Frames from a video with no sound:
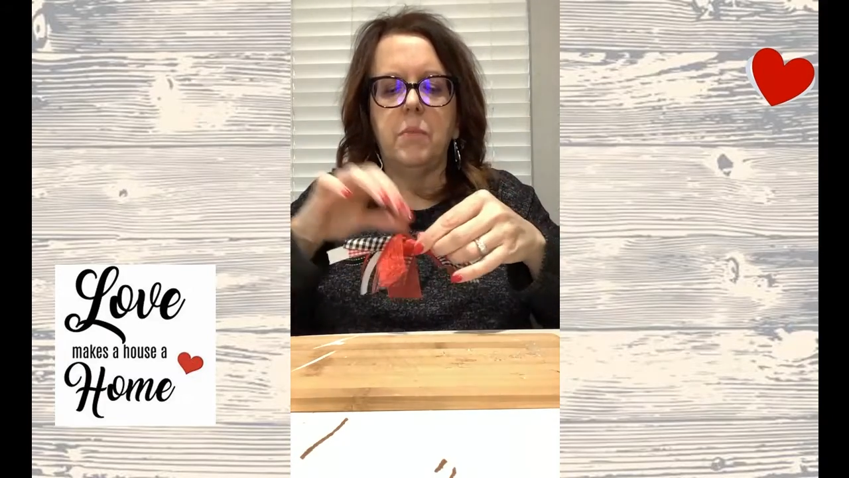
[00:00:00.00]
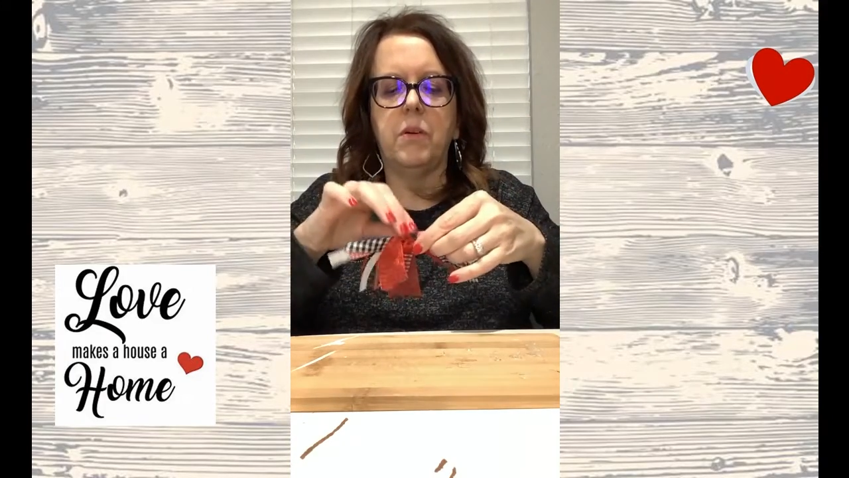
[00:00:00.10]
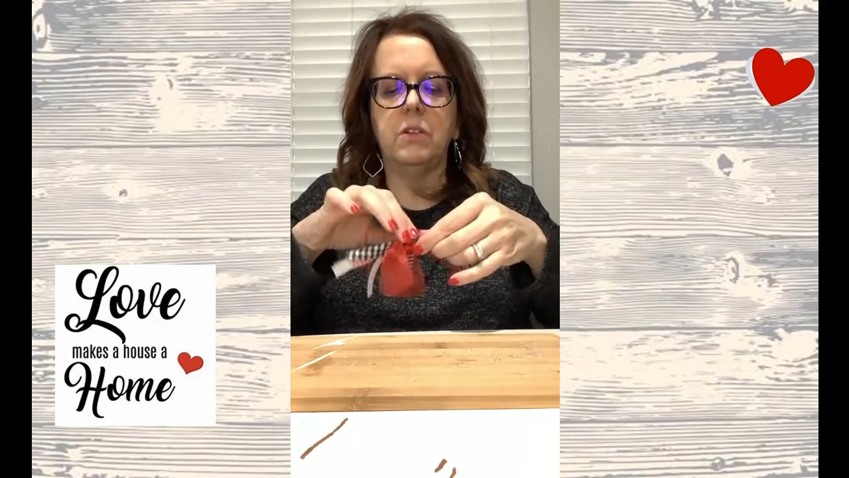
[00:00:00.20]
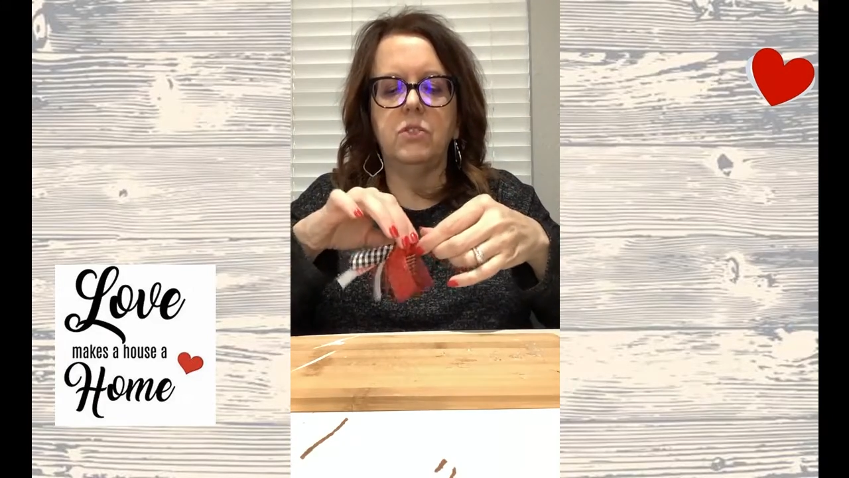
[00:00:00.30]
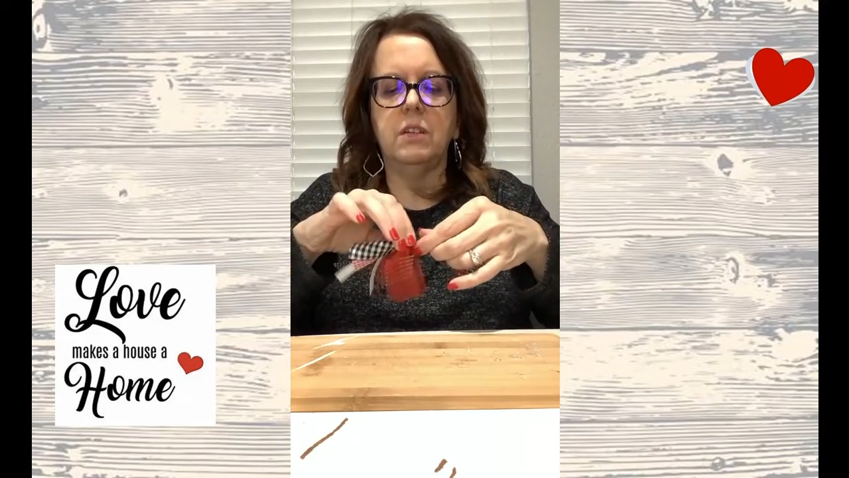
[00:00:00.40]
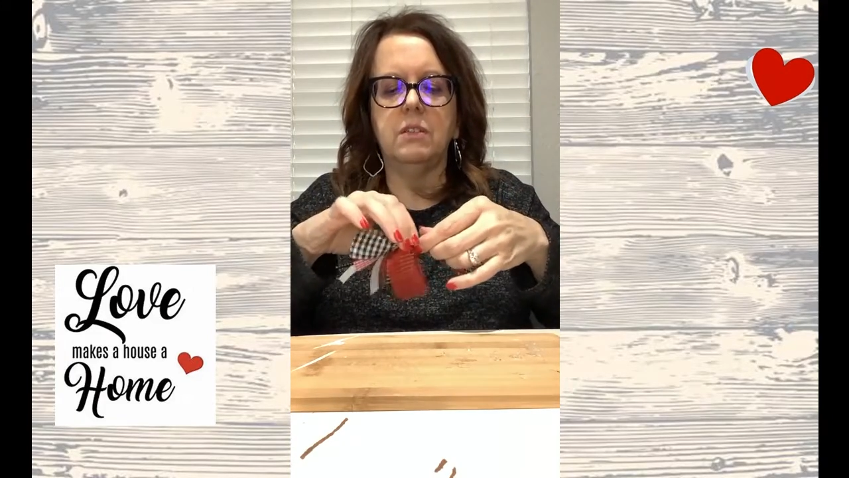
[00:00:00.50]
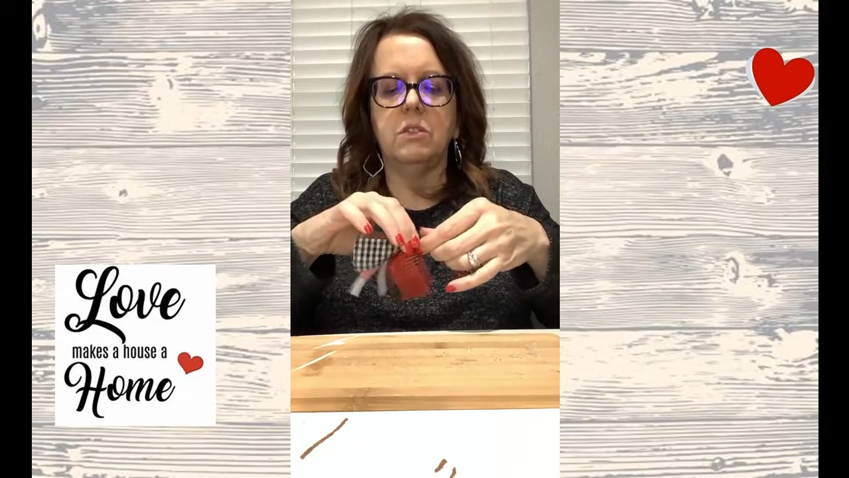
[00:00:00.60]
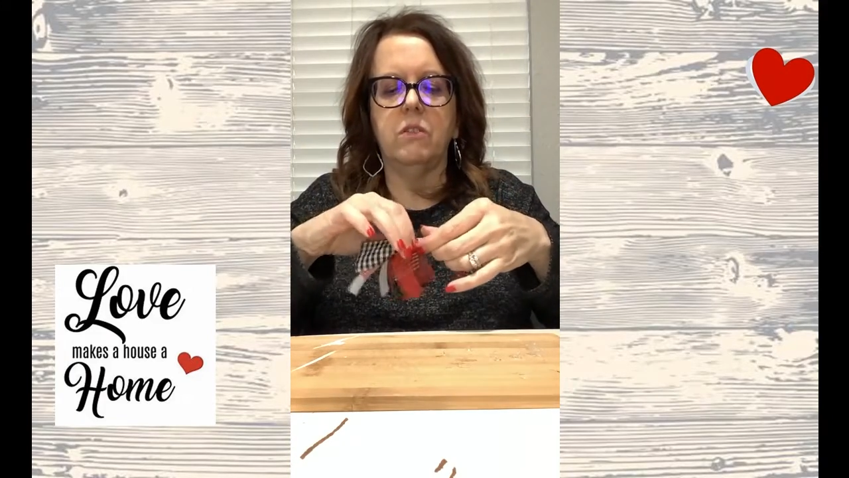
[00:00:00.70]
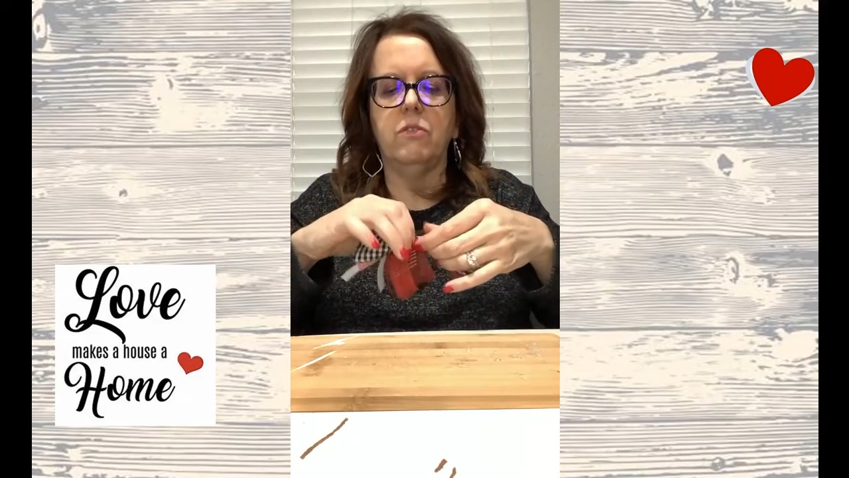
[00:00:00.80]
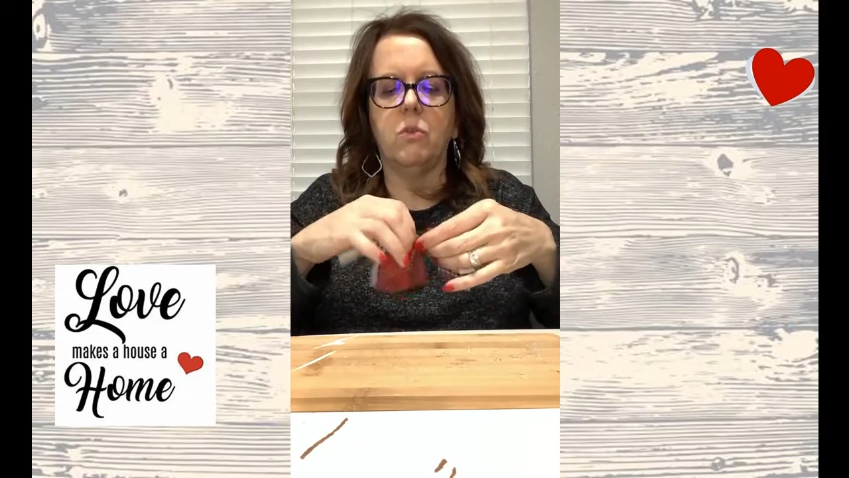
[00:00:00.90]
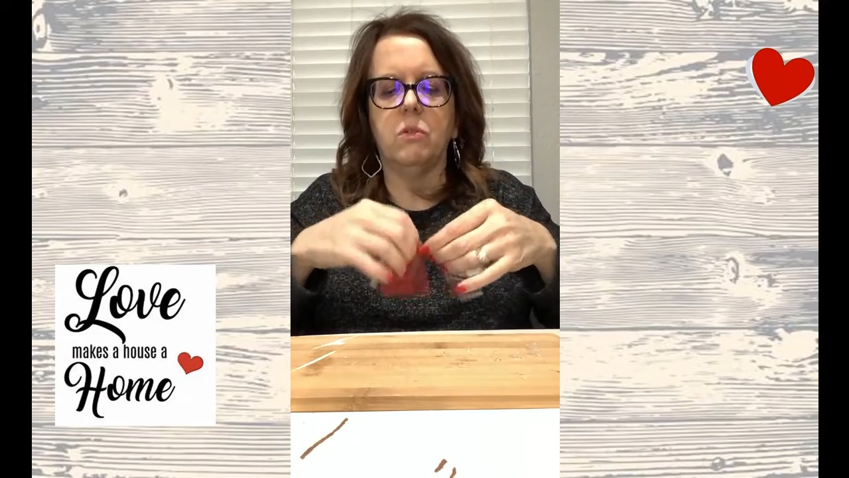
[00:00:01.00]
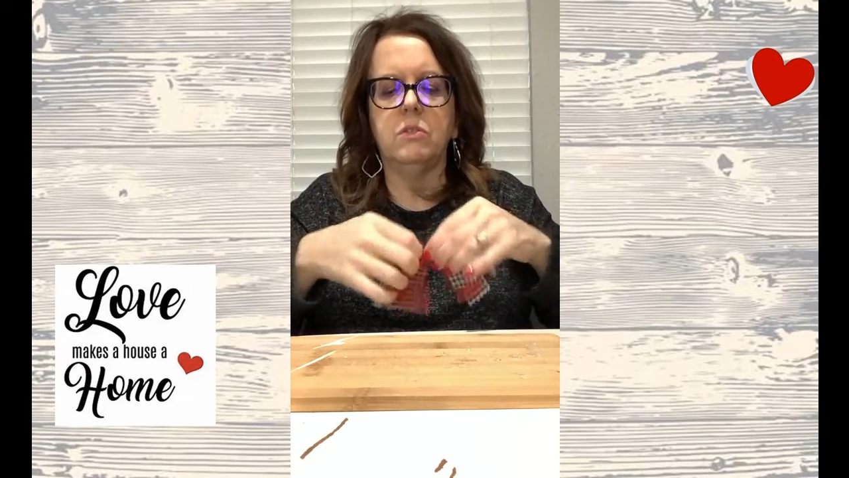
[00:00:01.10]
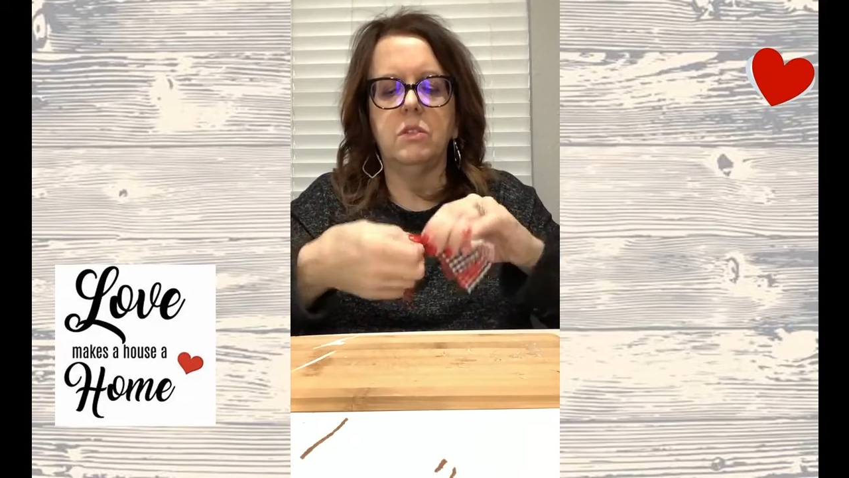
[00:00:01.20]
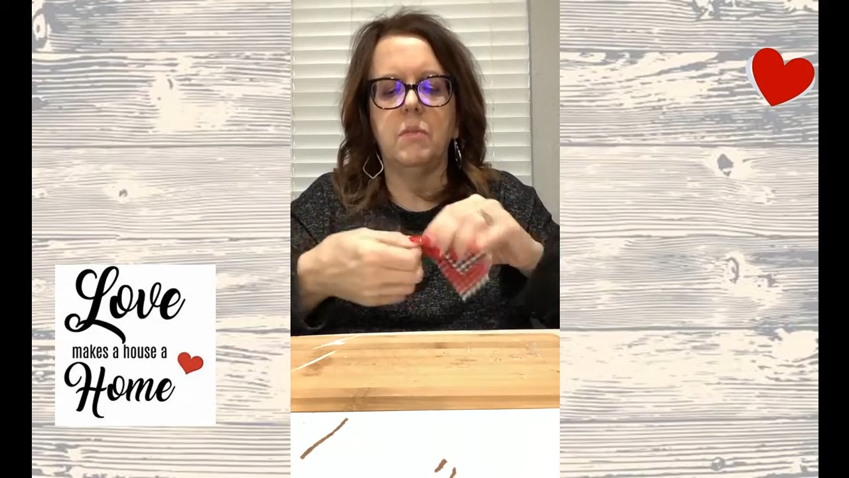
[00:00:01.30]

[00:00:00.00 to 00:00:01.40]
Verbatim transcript: project, so of course I'm